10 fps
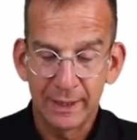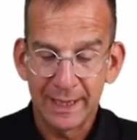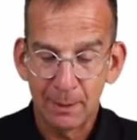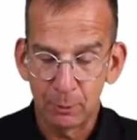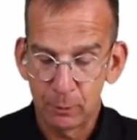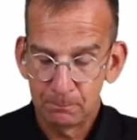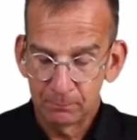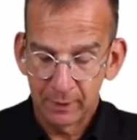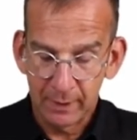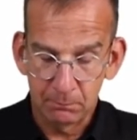YAML
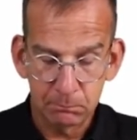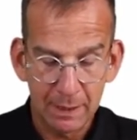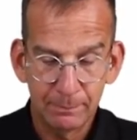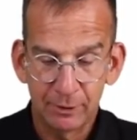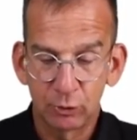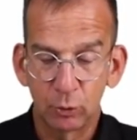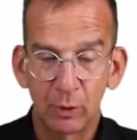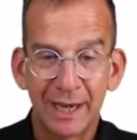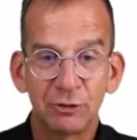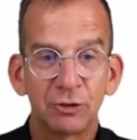and pipe it
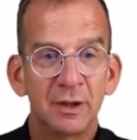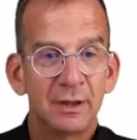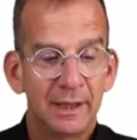through less,